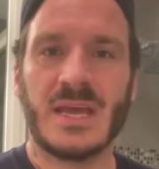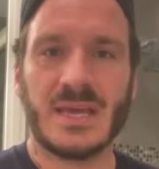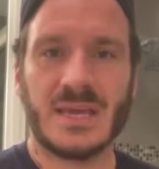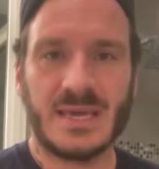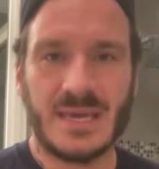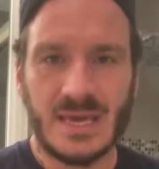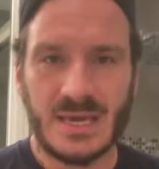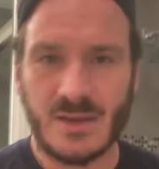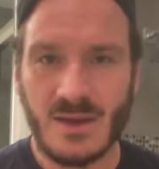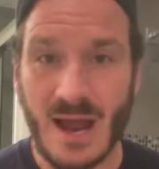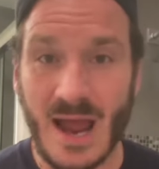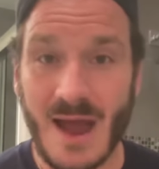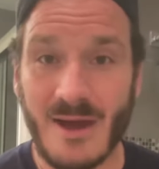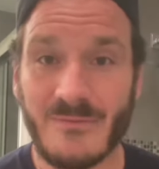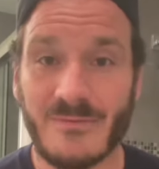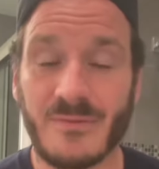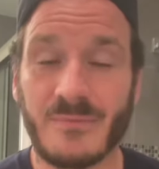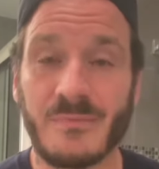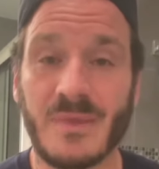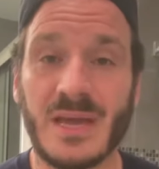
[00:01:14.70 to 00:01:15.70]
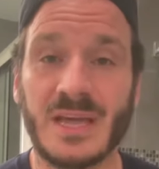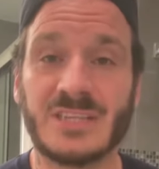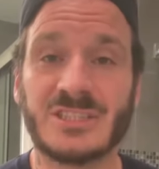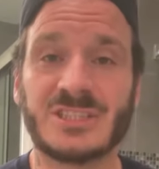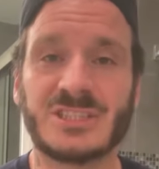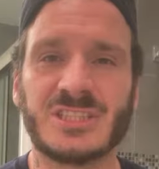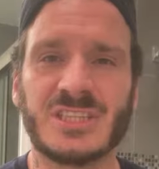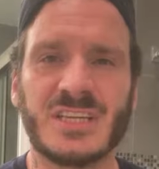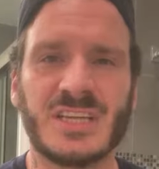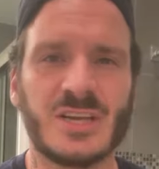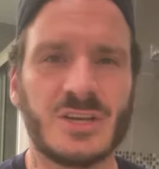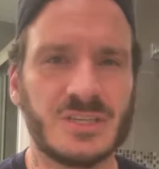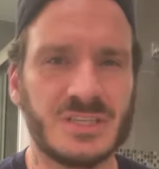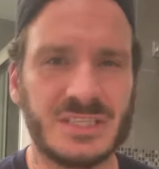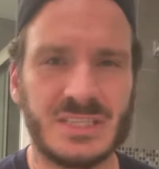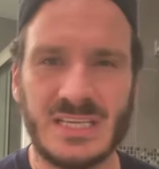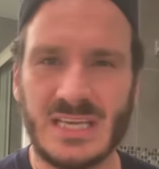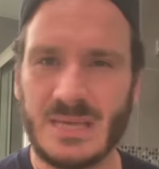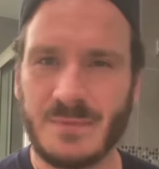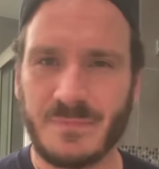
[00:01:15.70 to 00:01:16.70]
Get your affirmation, your
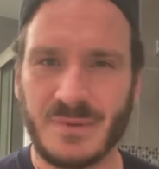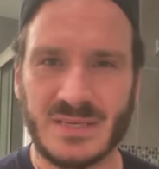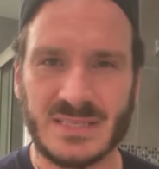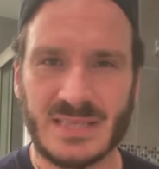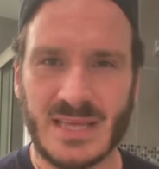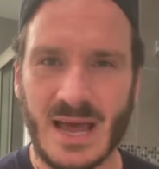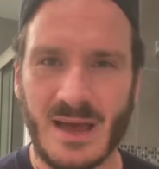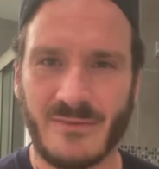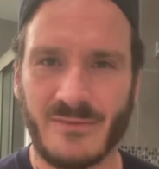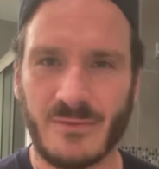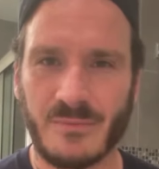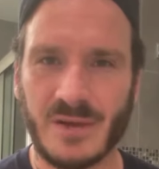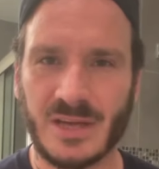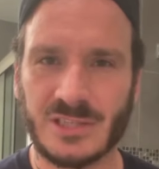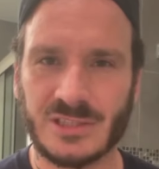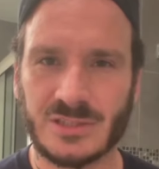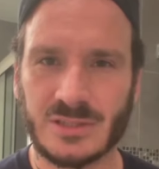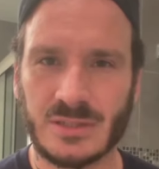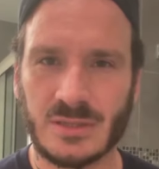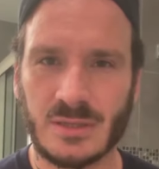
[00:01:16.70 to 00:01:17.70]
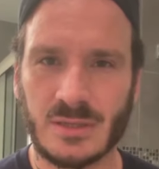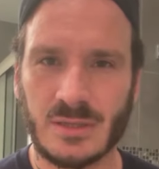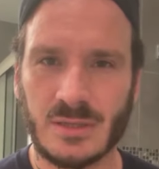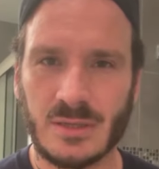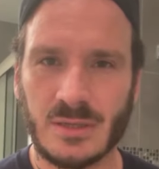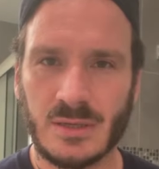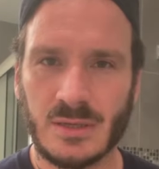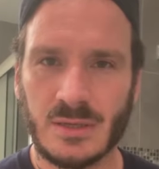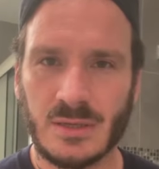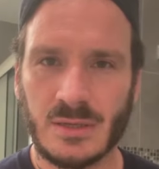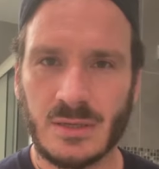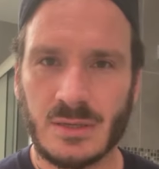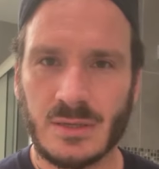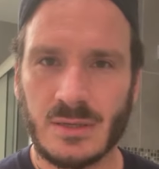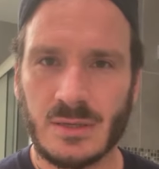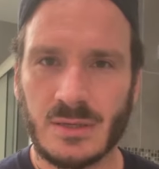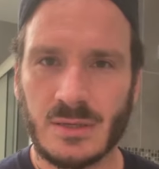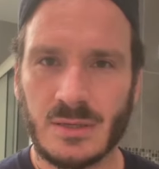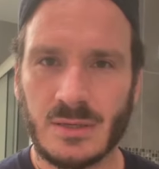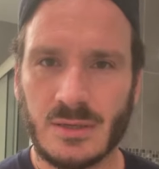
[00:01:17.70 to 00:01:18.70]
deepest affirmation.
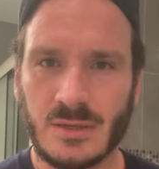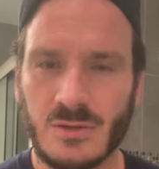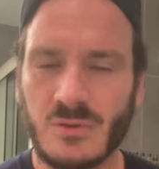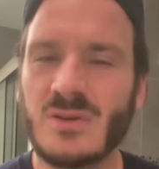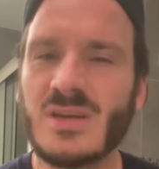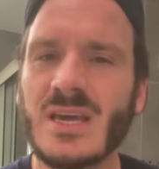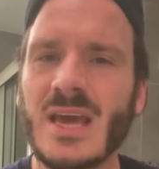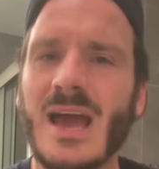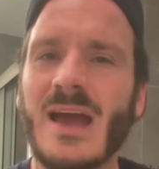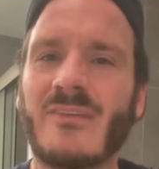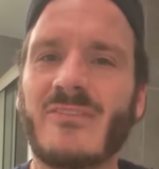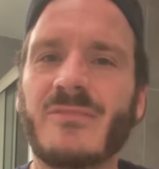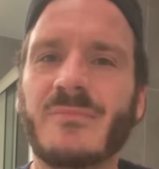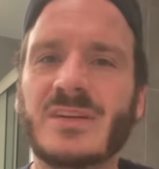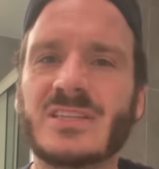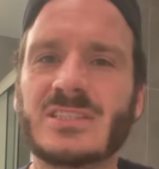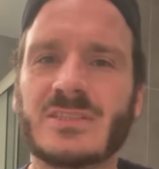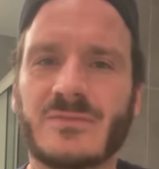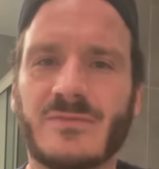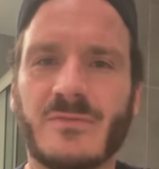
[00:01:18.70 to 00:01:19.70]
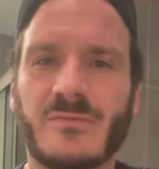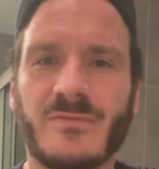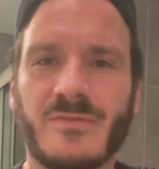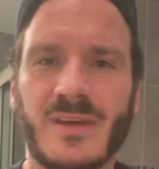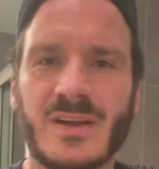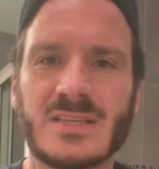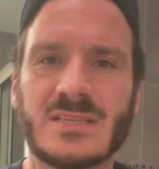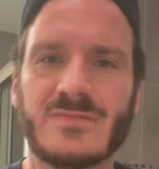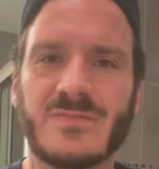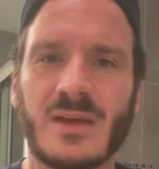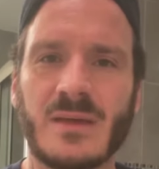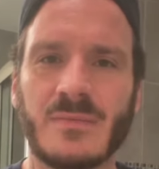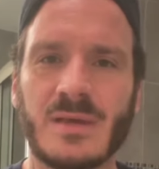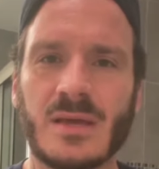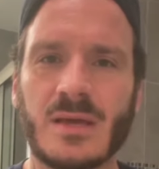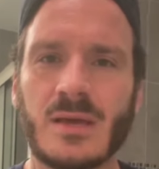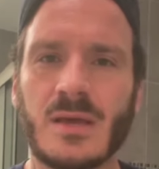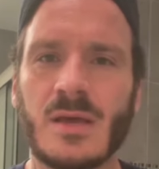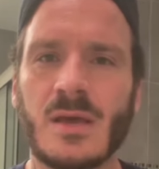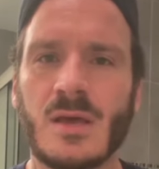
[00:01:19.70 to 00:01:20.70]
You can get affirmation from friends,
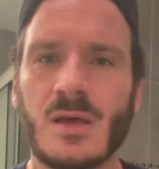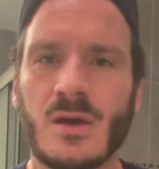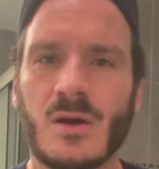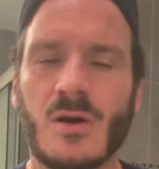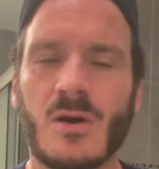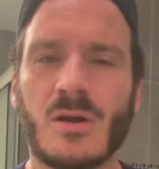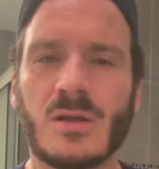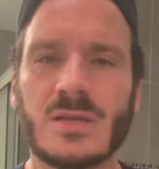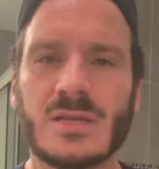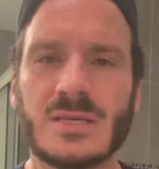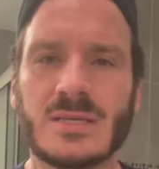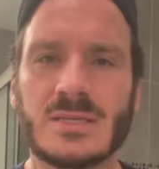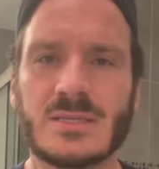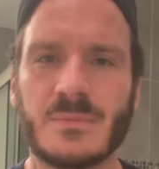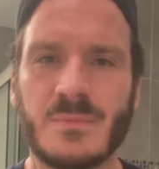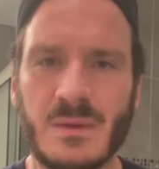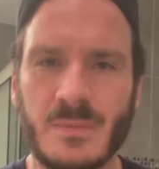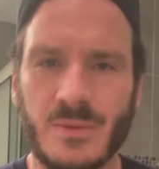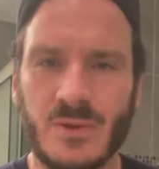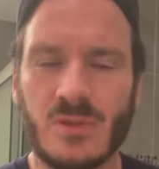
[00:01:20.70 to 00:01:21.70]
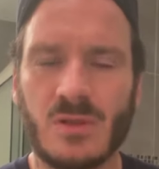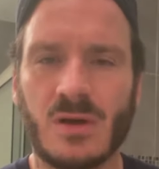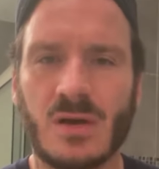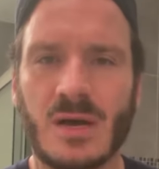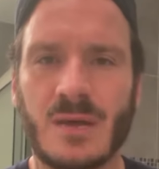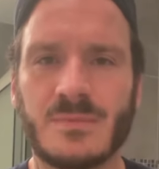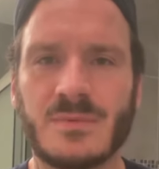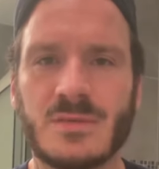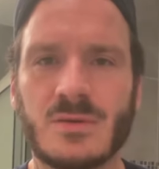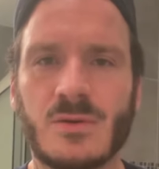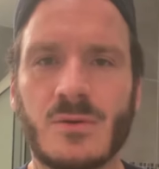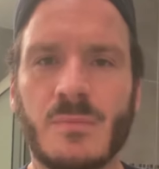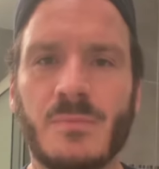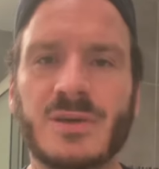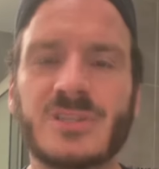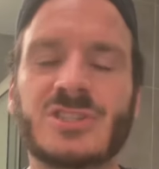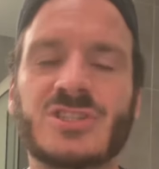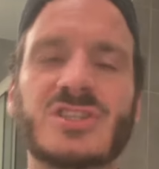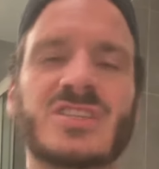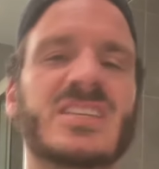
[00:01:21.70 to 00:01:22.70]
family, colleagues, people you look up to,
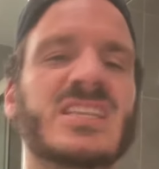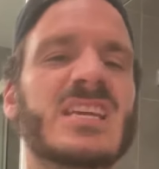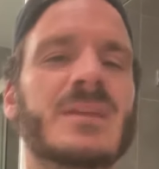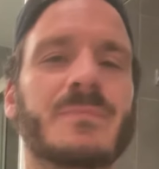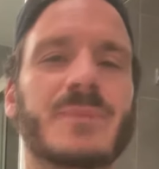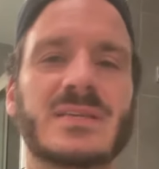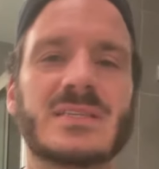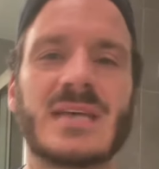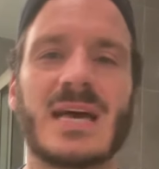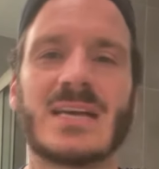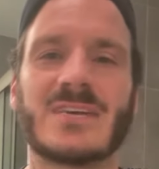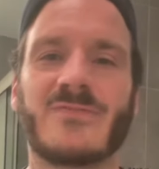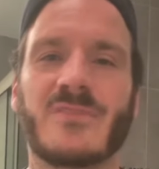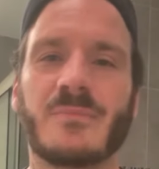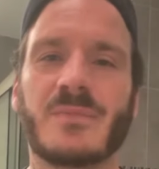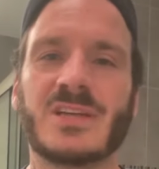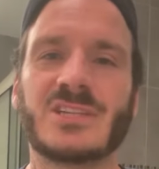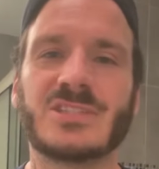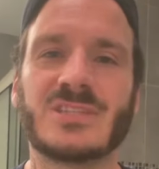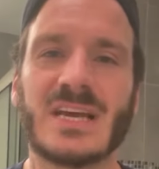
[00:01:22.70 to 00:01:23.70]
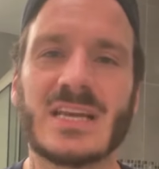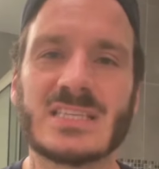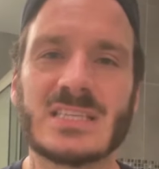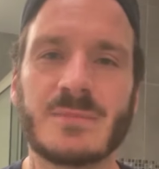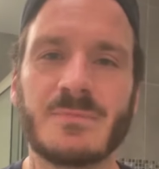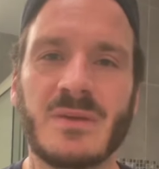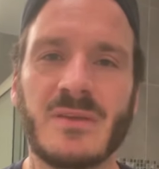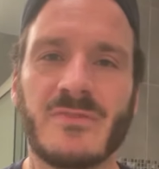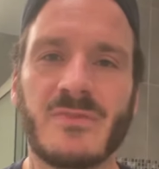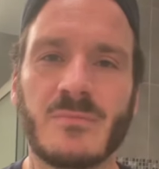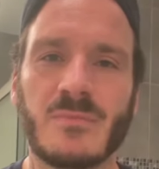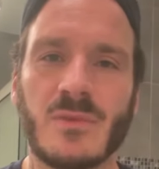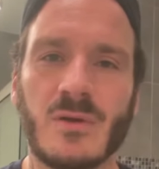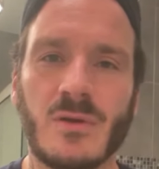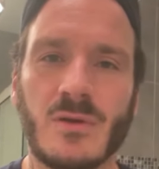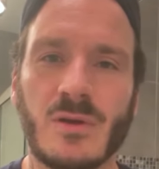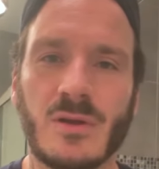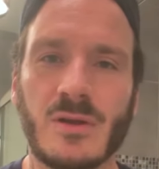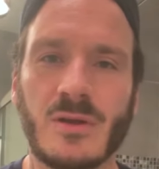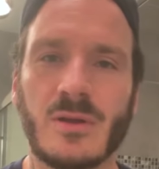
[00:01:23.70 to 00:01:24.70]
but your deepest affirmation has to be from the Lord.